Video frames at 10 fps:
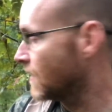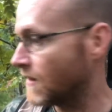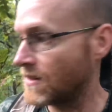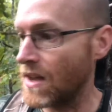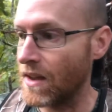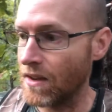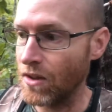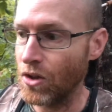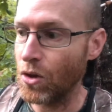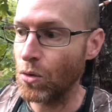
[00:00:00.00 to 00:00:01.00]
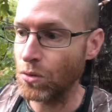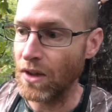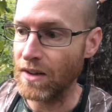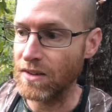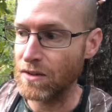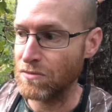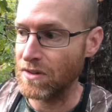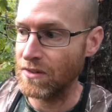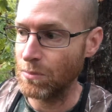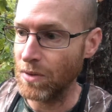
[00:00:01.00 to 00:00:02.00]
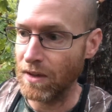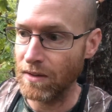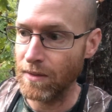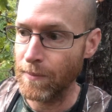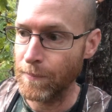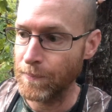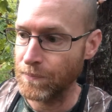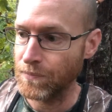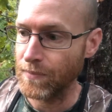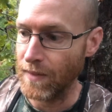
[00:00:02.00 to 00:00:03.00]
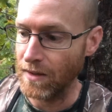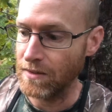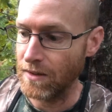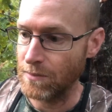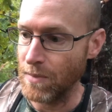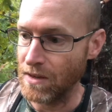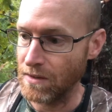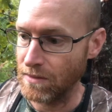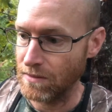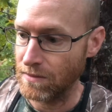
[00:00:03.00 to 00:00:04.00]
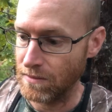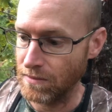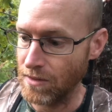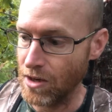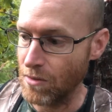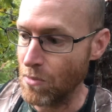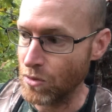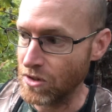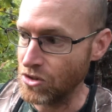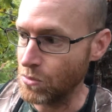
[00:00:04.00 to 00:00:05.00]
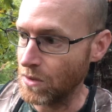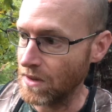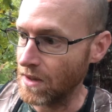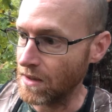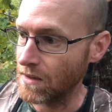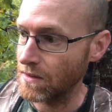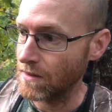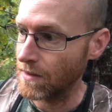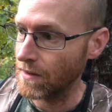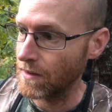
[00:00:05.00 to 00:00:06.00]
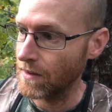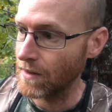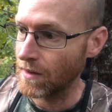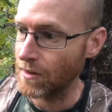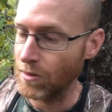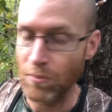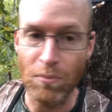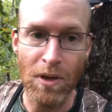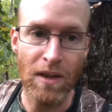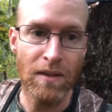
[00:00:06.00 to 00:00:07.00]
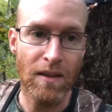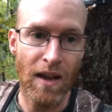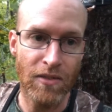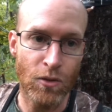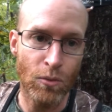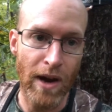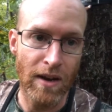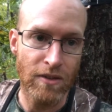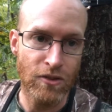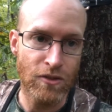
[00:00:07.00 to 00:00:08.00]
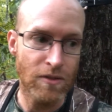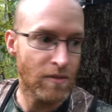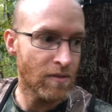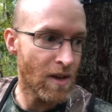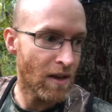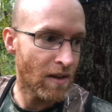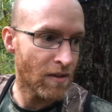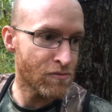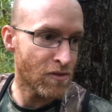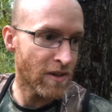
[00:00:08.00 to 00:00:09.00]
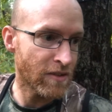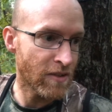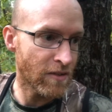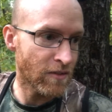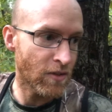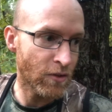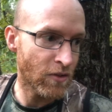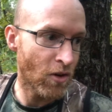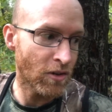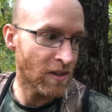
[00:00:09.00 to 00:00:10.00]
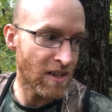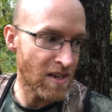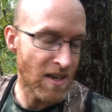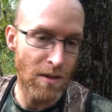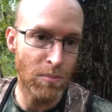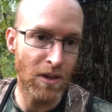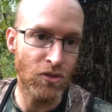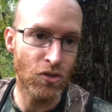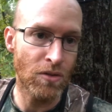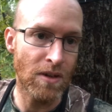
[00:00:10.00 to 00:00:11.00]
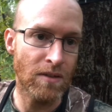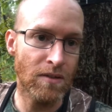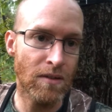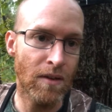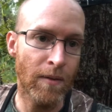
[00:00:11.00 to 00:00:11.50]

It's not a whole lot of difference, but it does make, more than you would think. But at the ranch, for instance, there's hardly any big trees.